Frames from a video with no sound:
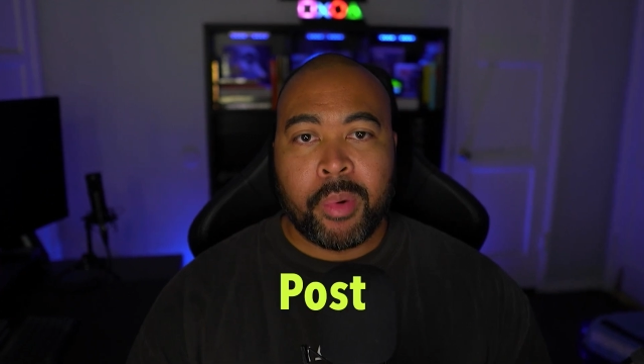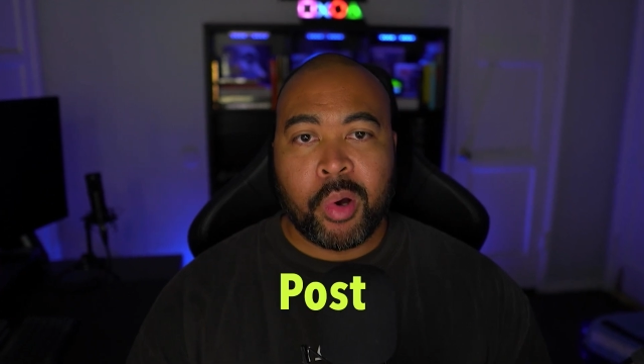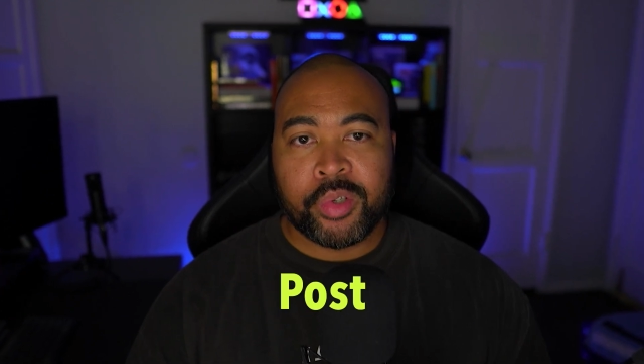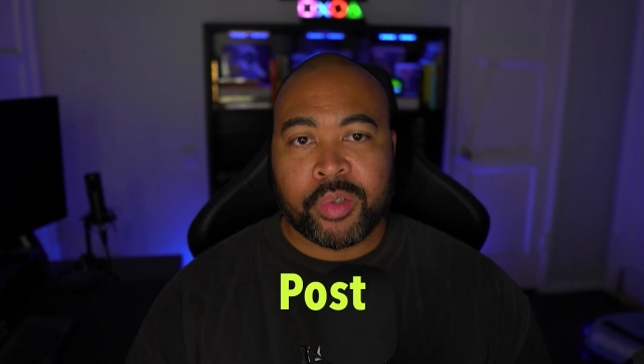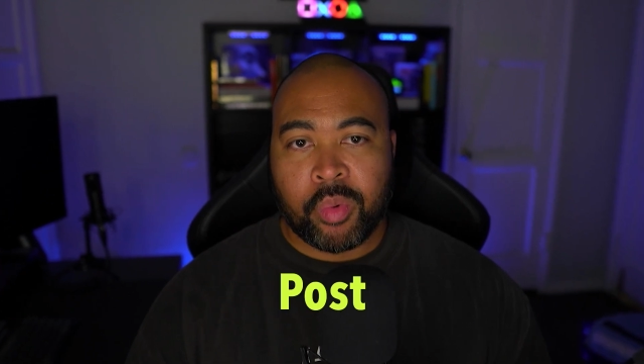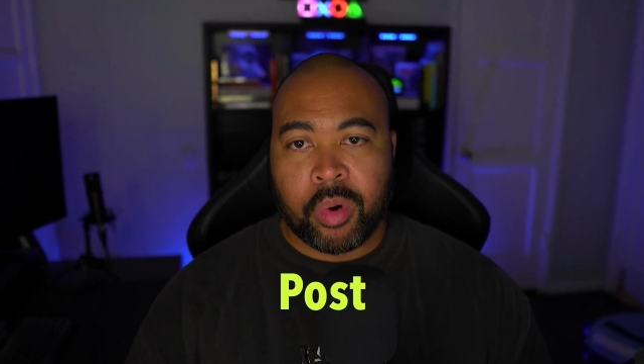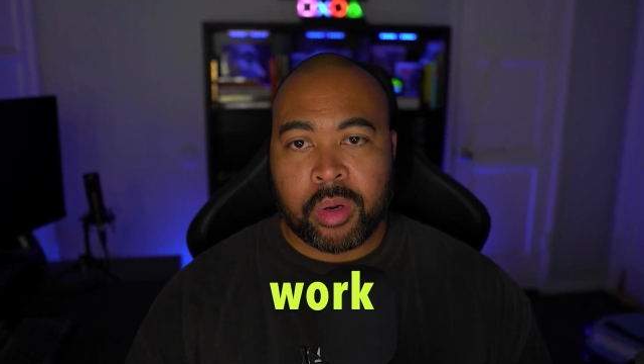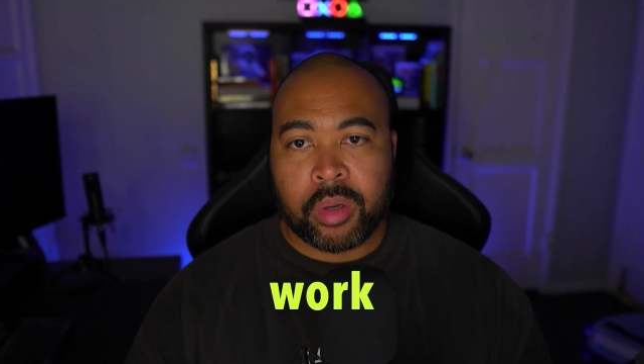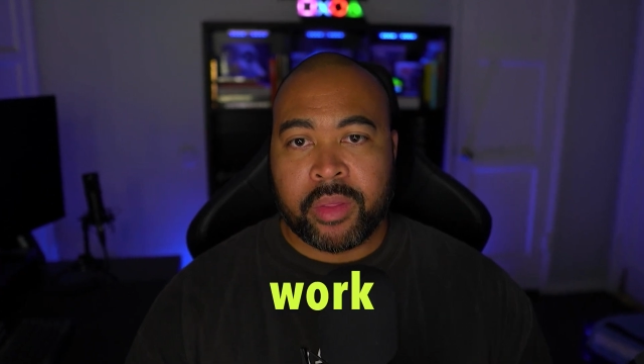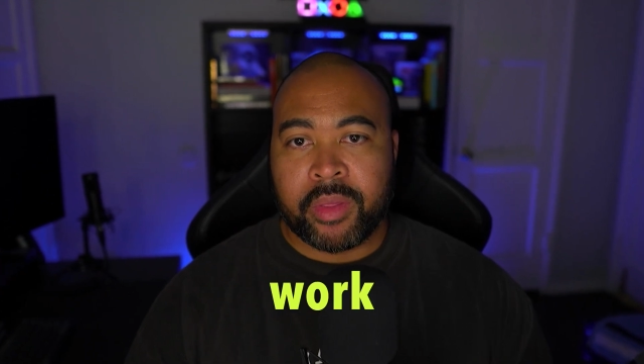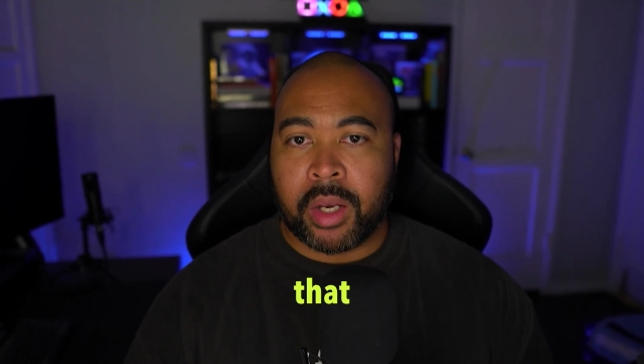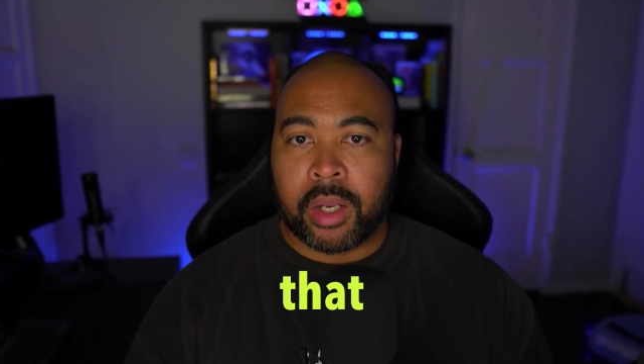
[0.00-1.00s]
post
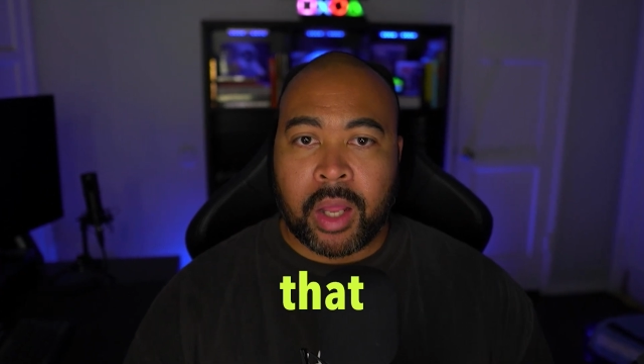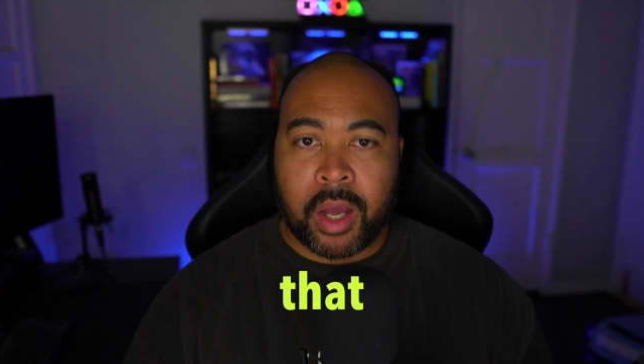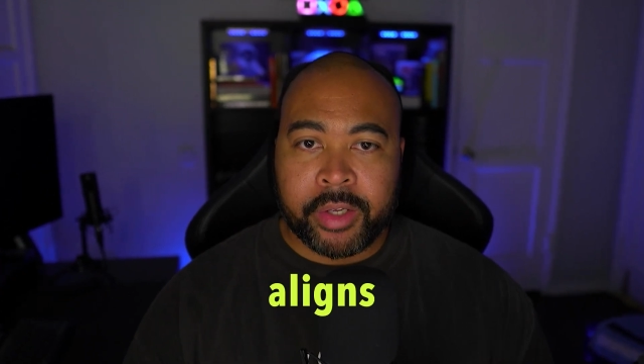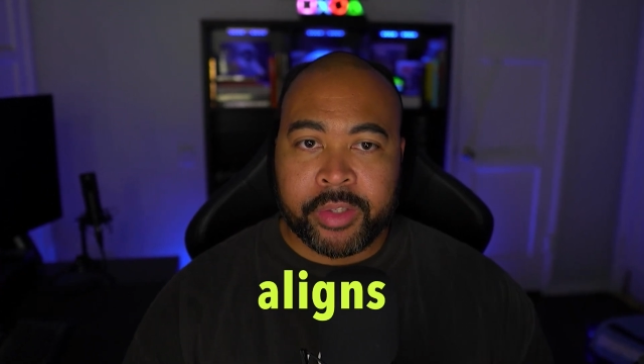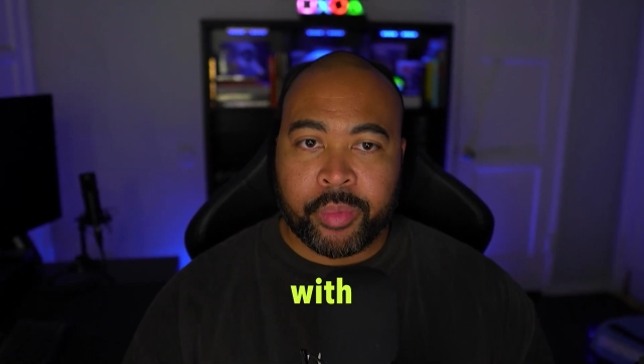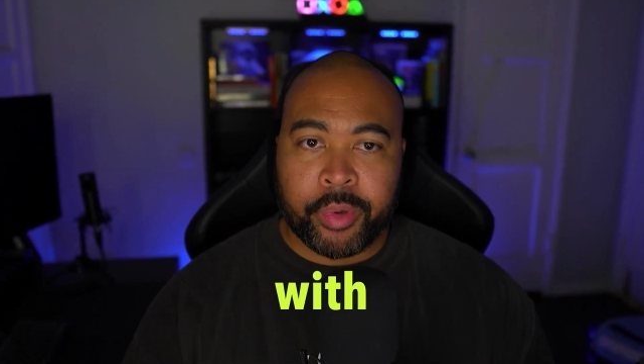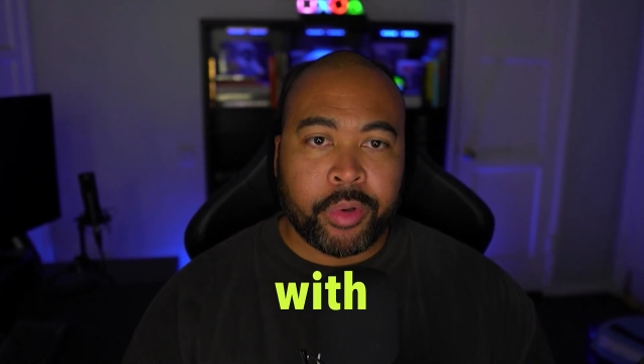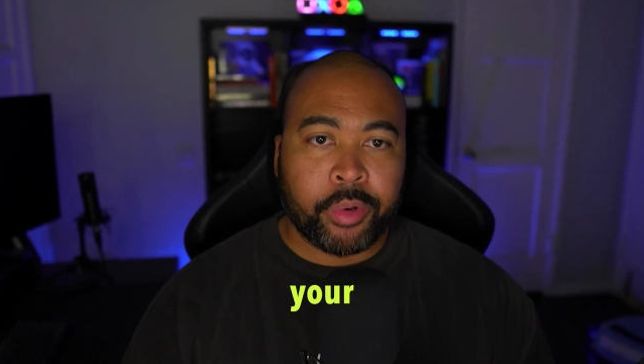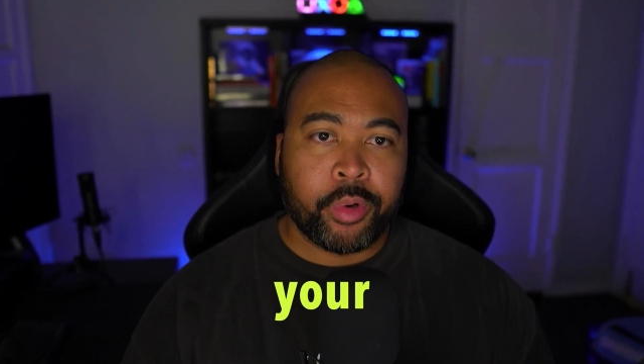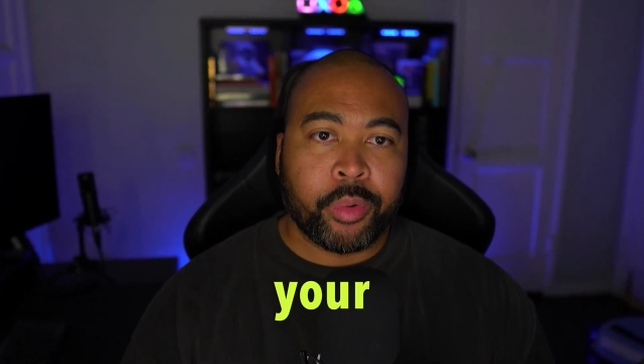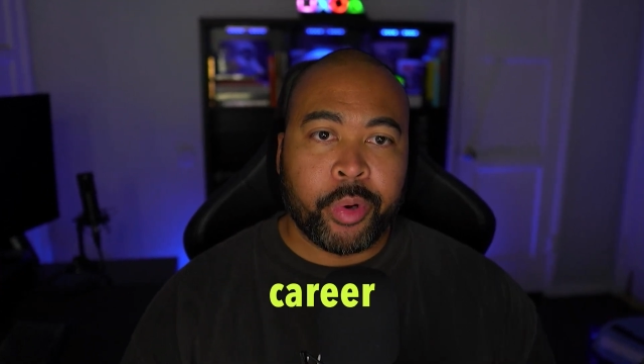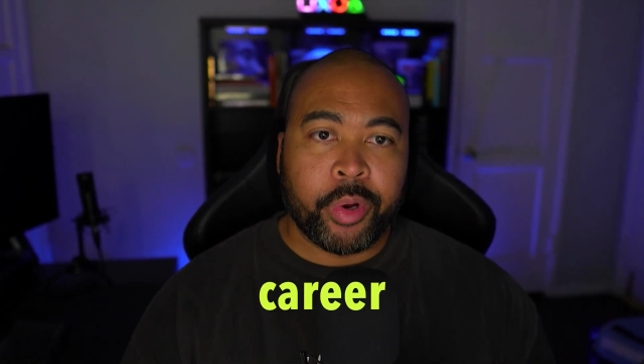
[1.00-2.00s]
work that aligns with your
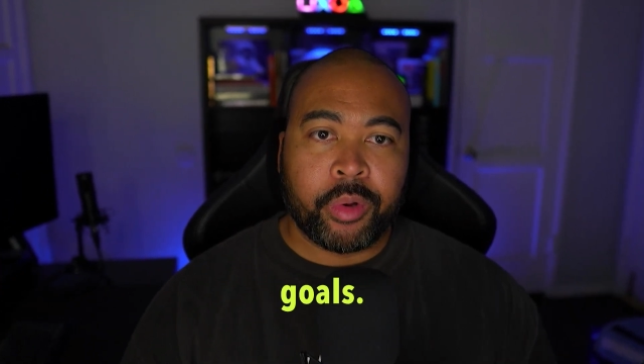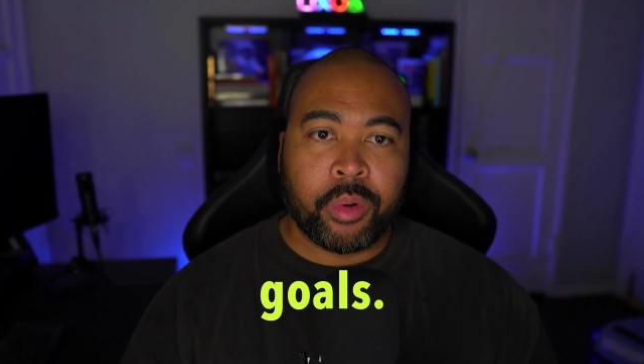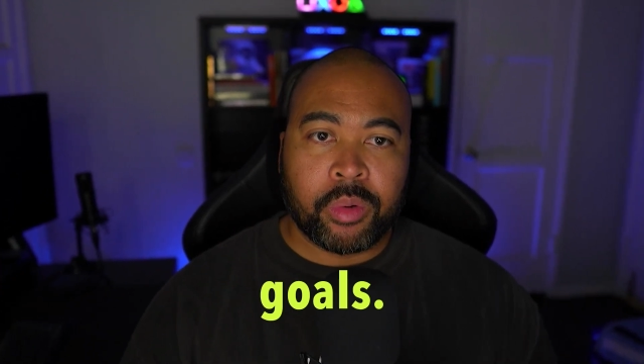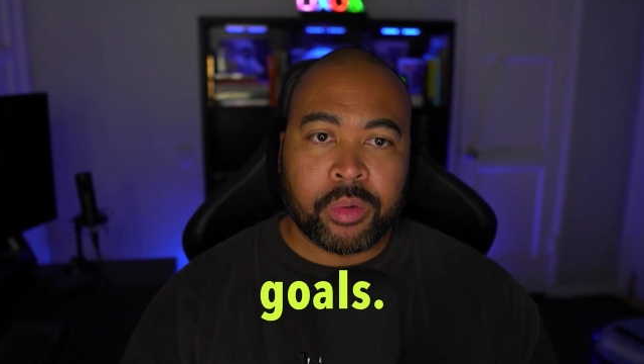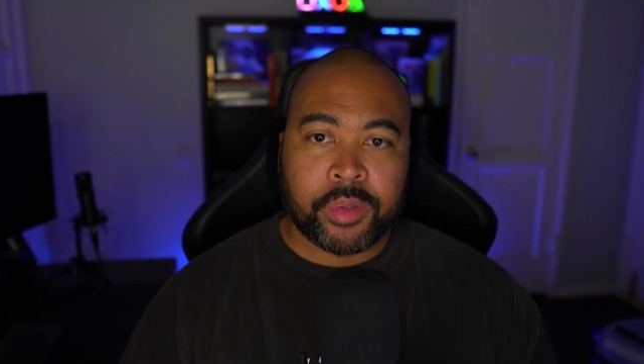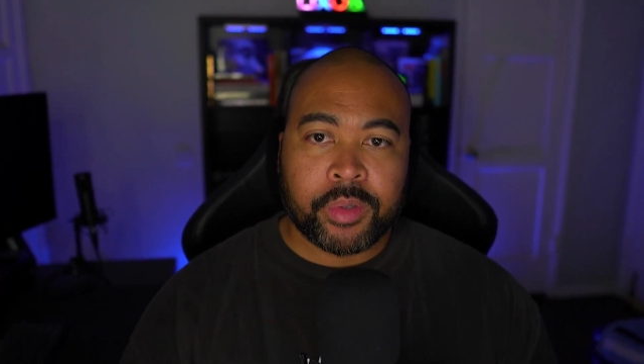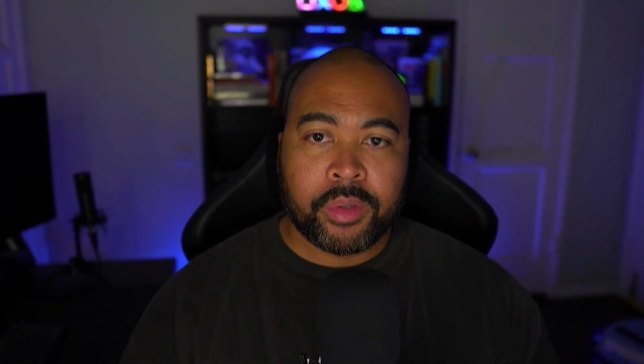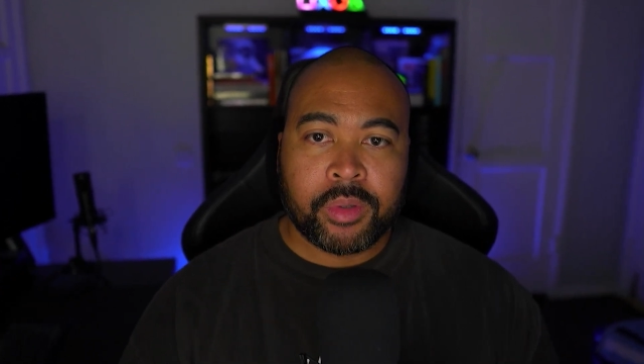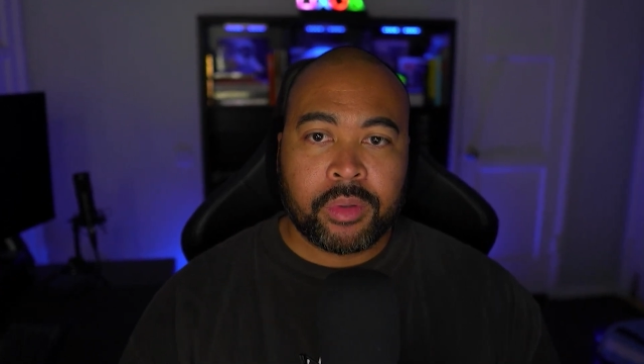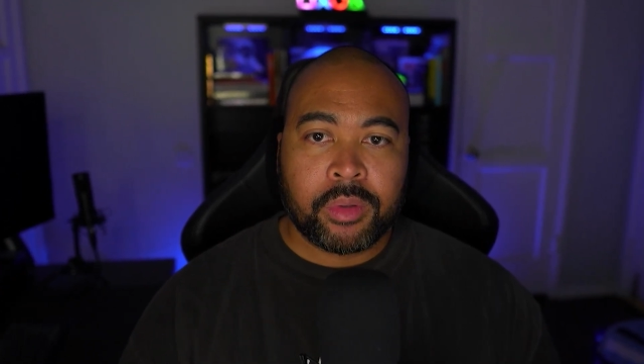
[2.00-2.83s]
career goals.